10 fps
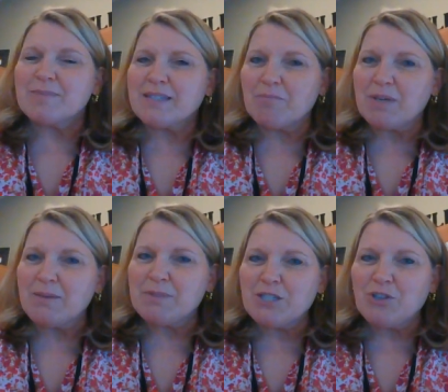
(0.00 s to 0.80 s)

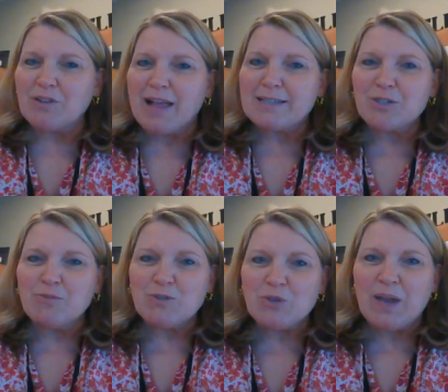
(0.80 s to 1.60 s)
Sometimes in your
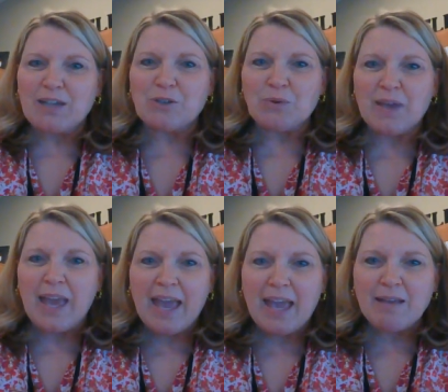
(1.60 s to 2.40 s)
classrooms, you get new
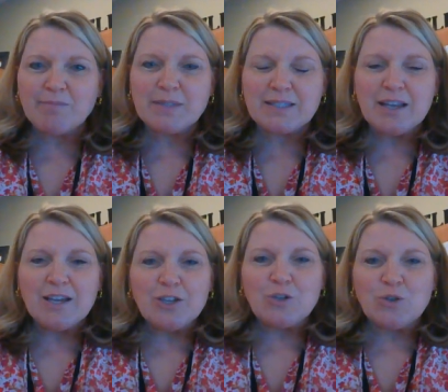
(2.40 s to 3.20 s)
games,
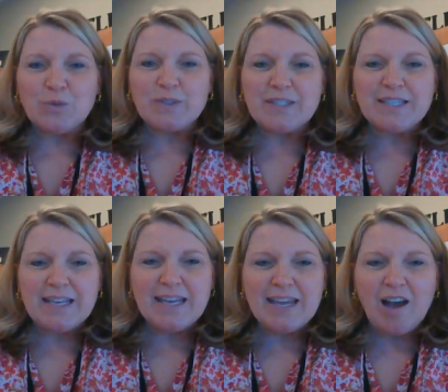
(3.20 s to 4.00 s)
new
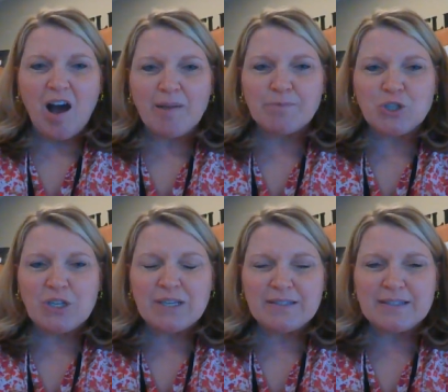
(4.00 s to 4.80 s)
seating
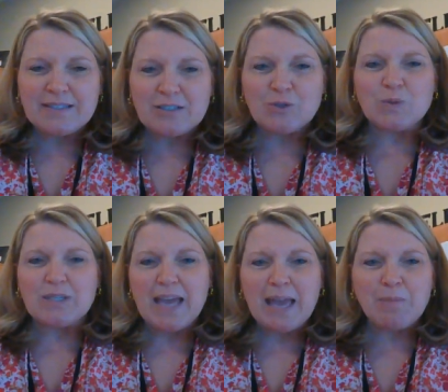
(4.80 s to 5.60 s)
options, new
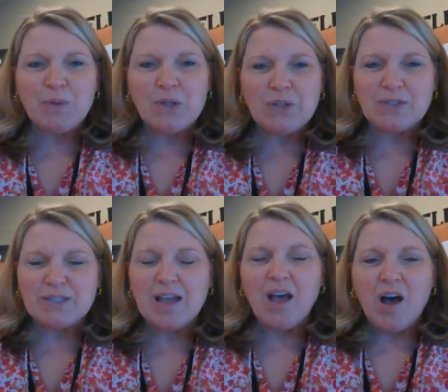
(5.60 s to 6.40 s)
tables,